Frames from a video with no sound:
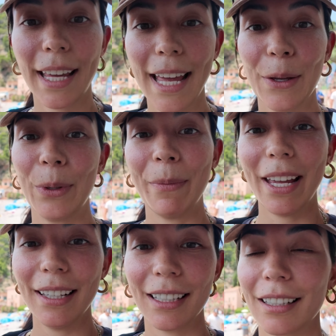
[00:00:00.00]
Okay, we
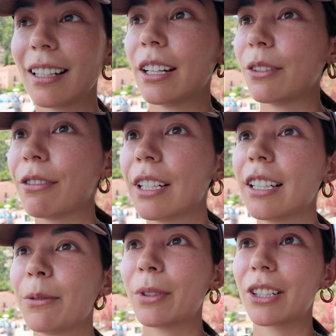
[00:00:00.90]
made it, and it
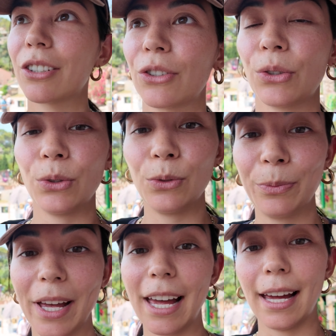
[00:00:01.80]
really wasn't too
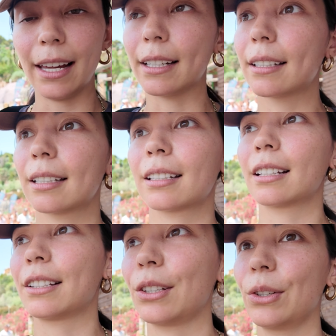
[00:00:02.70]
bad
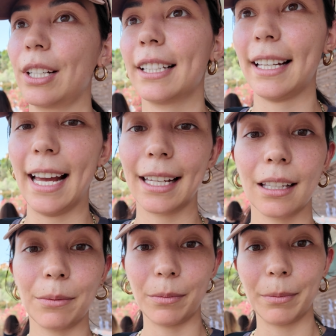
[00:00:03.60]
considering it's like
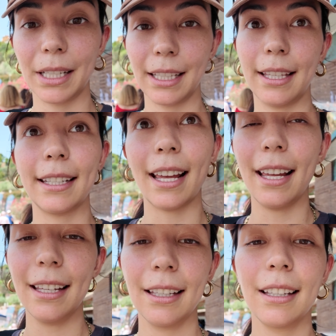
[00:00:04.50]
the middle of the
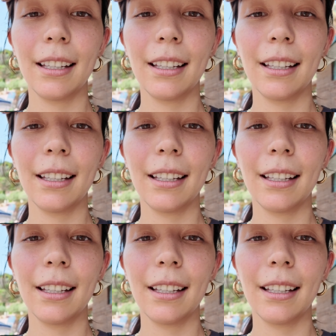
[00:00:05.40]
day.